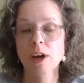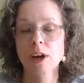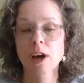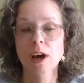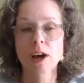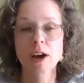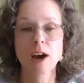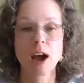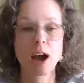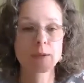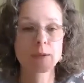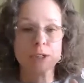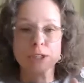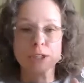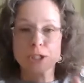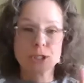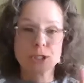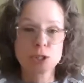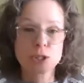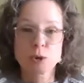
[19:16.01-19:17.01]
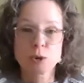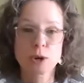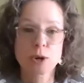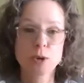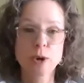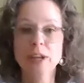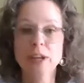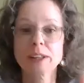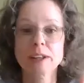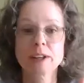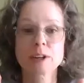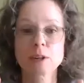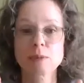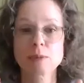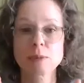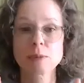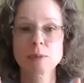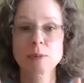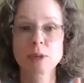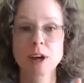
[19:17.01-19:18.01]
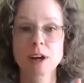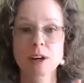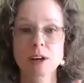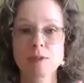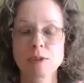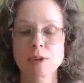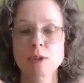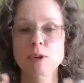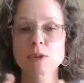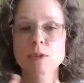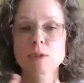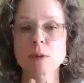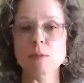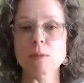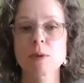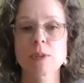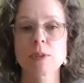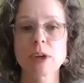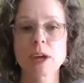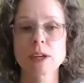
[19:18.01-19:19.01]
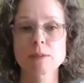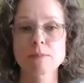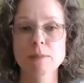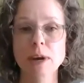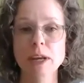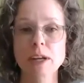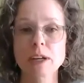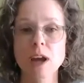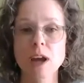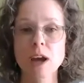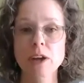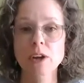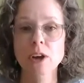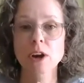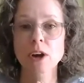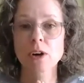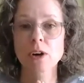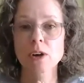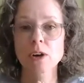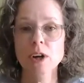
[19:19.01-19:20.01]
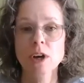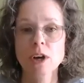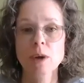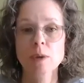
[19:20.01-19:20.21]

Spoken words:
I would just do a quick little plug for those people that might not know.